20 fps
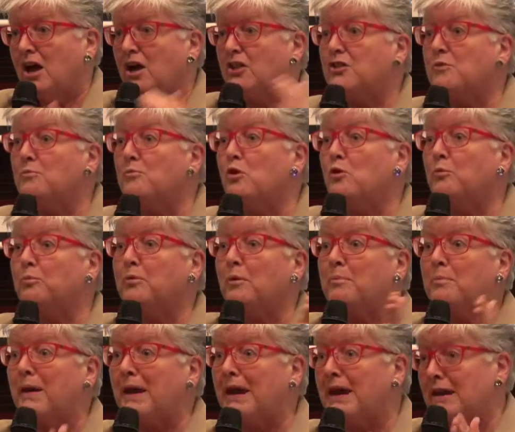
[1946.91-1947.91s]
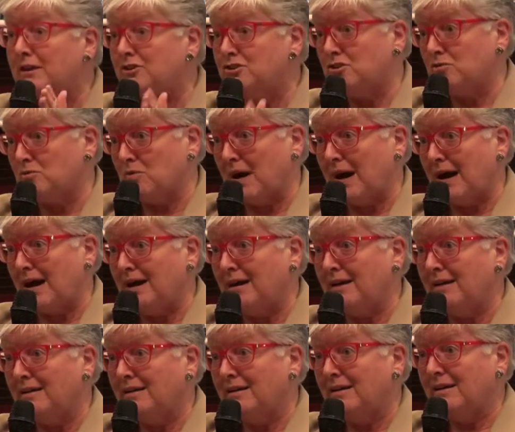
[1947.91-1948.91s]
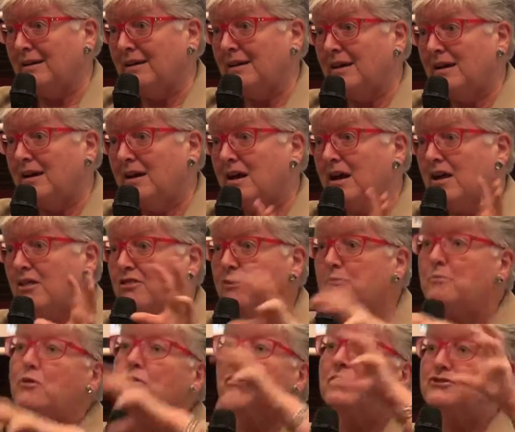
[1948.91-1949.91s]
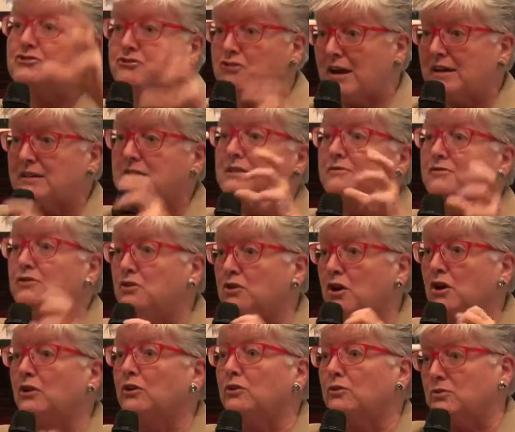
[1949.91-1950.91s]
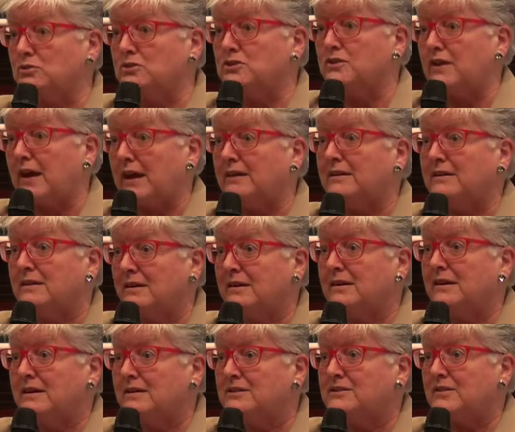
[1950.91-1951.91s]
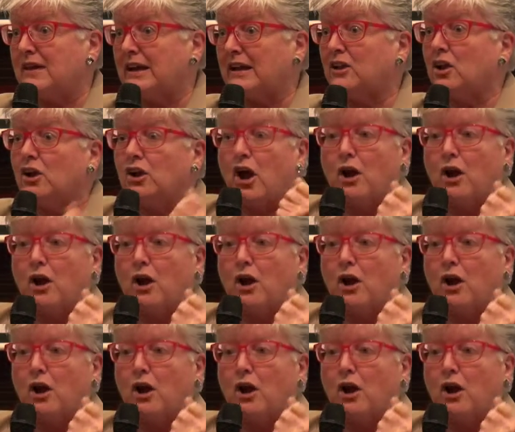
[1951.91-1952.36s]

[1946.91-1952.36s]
The more prepared you are, the more attractive you're going to look to that client.